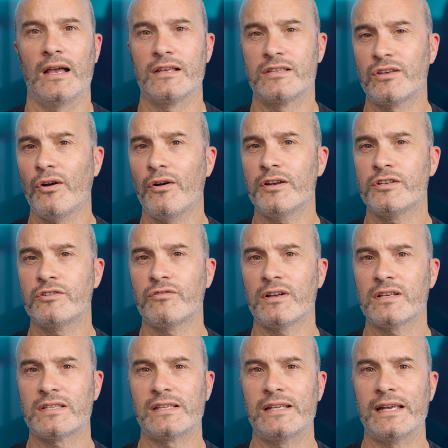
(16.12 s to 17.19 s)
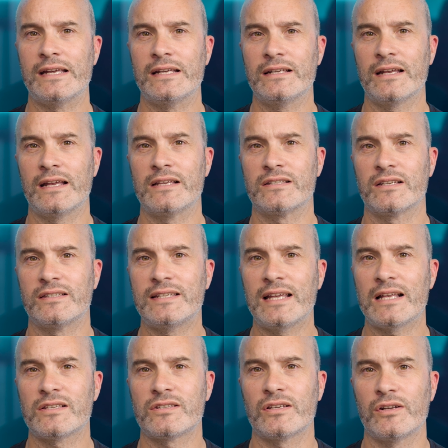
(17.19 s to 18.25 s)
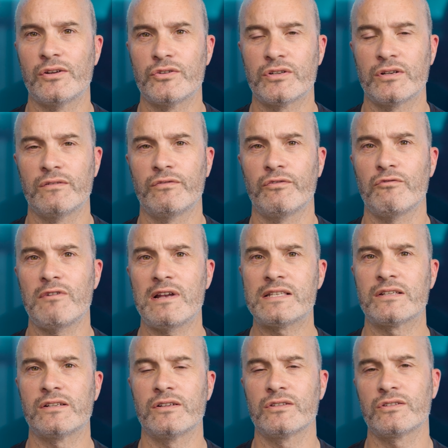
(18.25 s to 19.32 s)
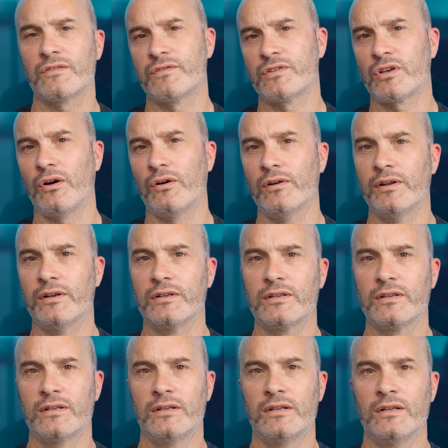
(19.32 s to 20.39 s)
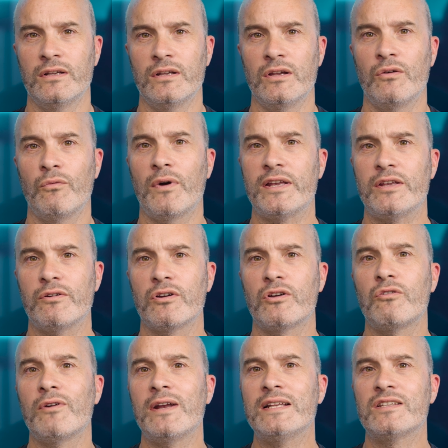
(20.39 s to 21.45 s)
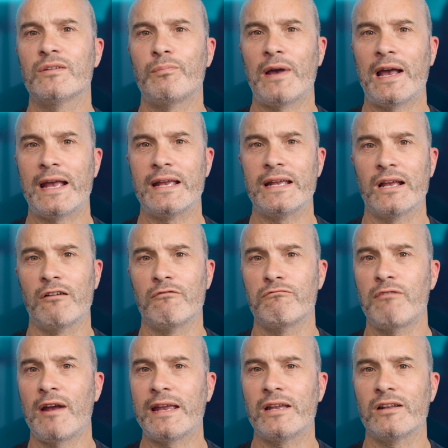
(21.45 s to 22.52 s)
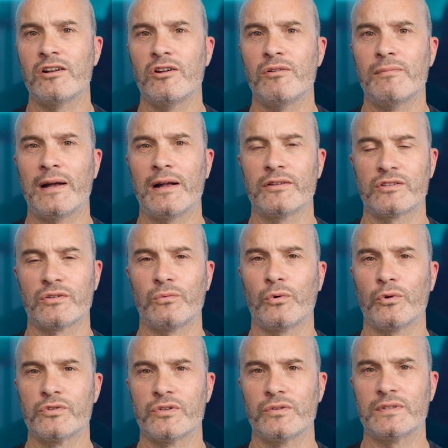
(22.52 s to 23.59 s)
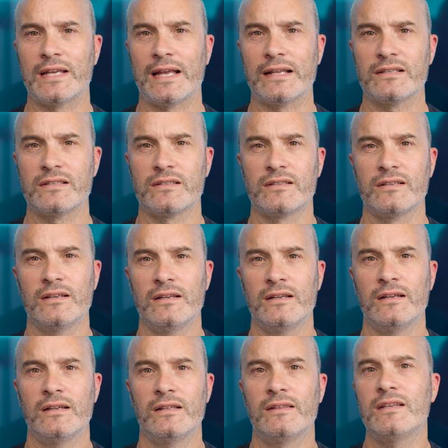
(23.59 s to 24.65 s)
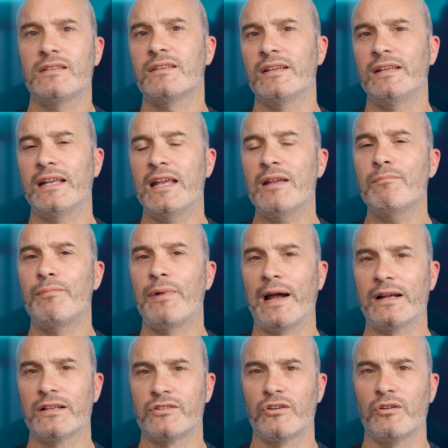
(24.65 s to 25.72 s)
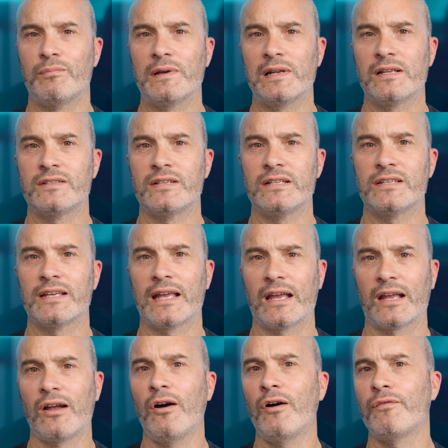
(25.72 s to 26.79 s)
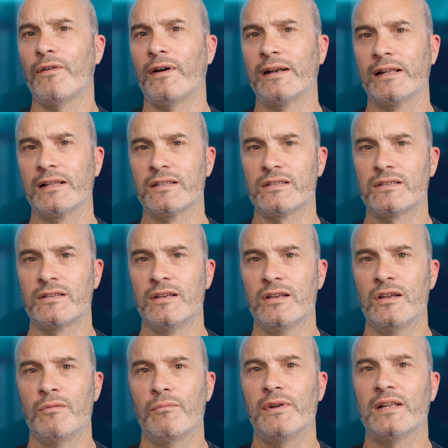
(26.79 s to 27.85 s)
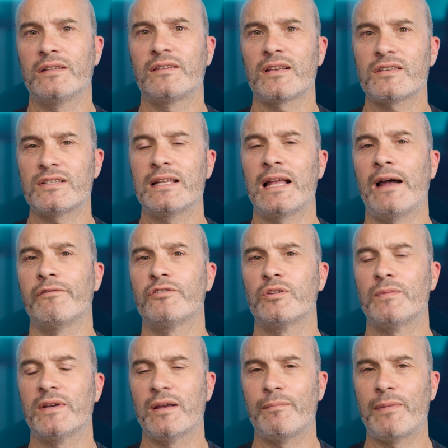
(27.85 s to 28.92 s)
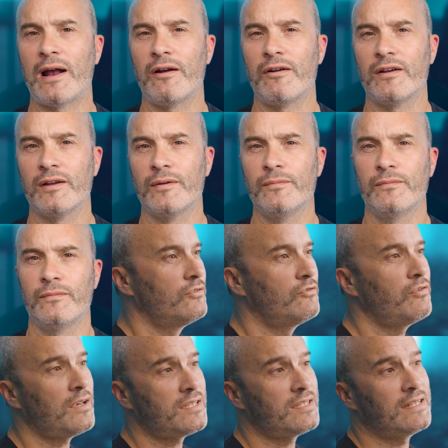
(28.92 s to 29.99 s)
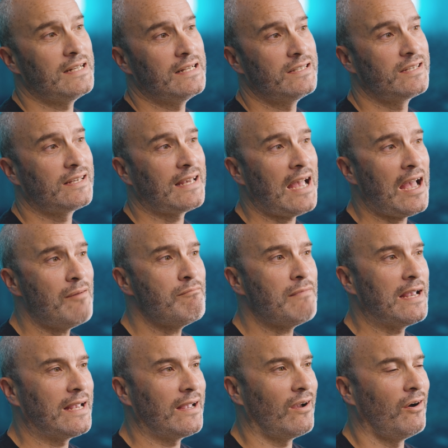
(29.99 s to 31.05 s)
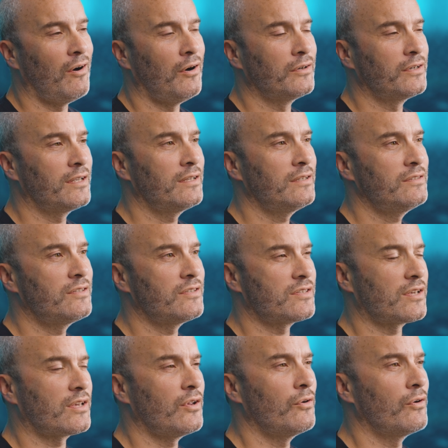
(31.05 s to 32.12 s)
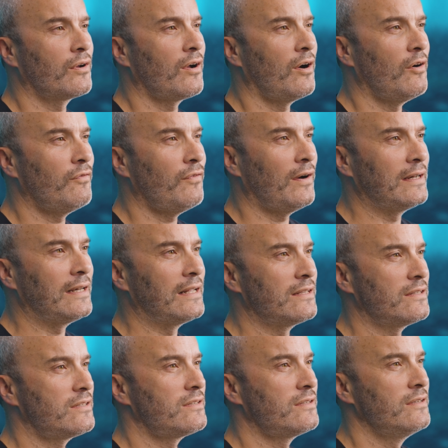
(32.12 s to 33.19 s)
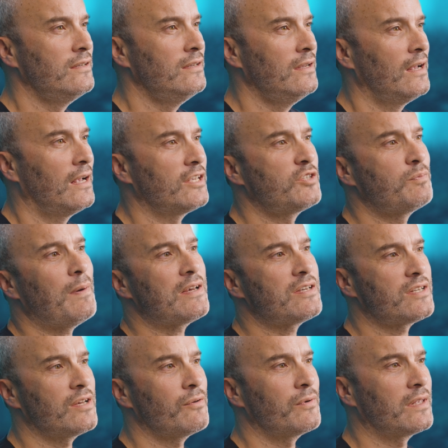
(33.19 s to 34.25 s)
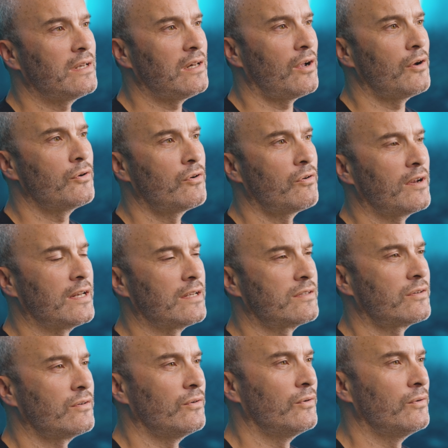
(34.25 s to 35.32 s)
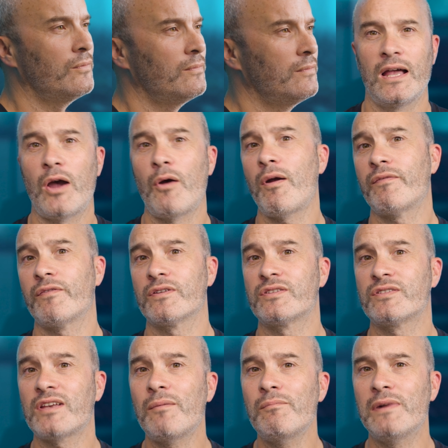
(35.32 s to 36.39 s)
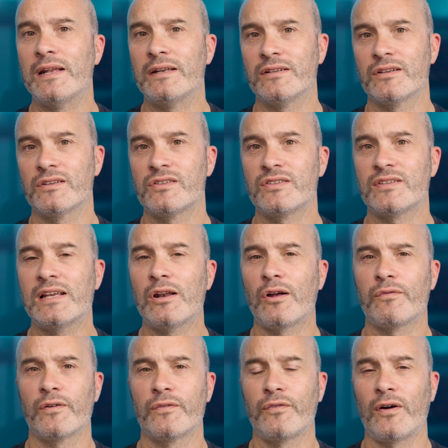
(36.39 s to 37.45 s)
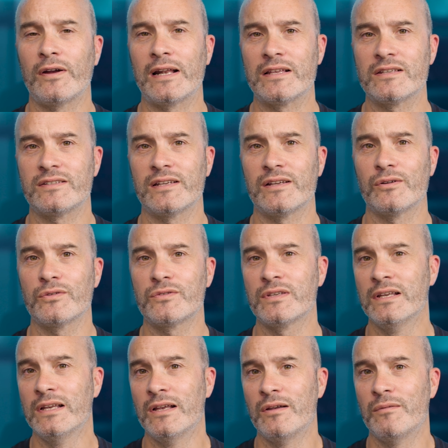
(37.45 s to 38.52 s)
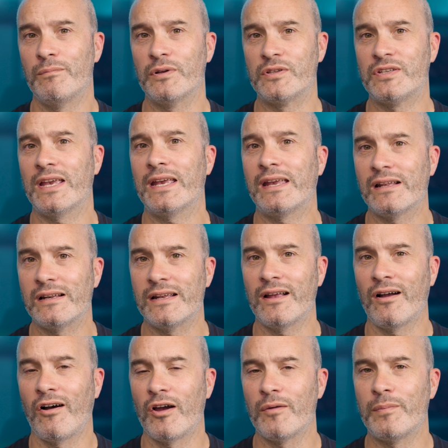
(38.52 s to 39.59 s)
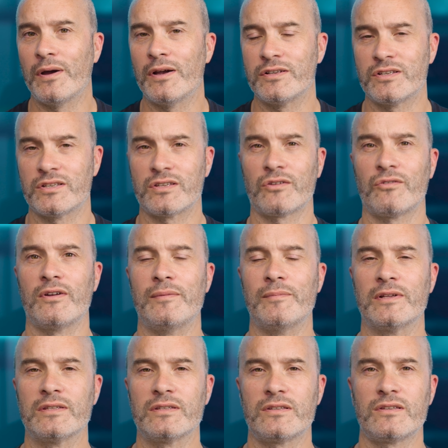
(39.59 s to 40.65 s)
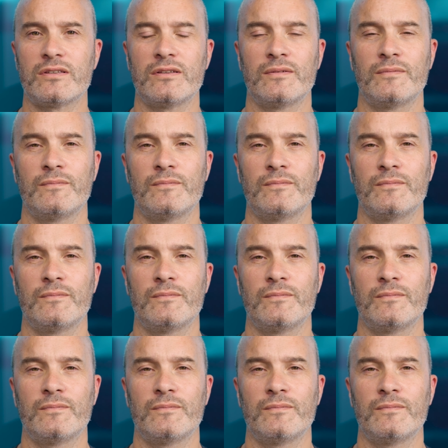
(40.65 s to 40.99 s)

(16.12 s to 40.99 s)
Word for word: A Scottish Trust Deed is a debt solution for residents of Scotland, where you agree to pay a regular amount towards your debts. This can impact your ability to get car finance, but it doesn't have to be a barrier trust deeds can make it harder to secure car finance, especially with a low credit score. However, some lenders still offer finance deals, particularly hire purchase agreements.